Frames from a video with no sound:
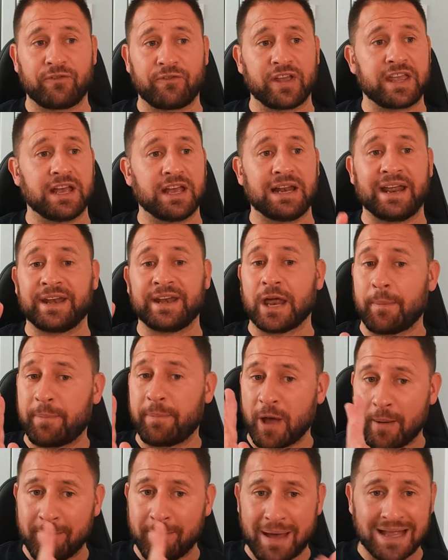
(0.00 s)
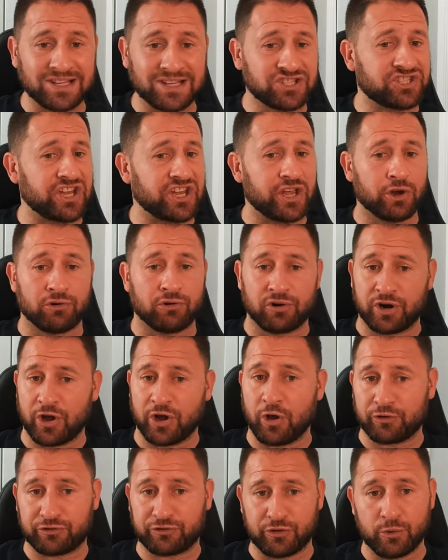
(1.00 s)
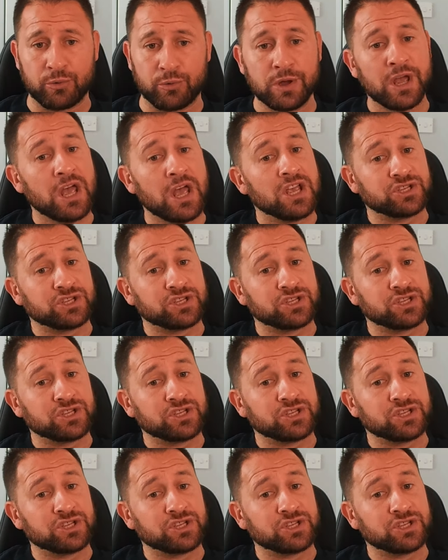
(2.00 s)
I think he'll end up at a Man City or an Arsenal.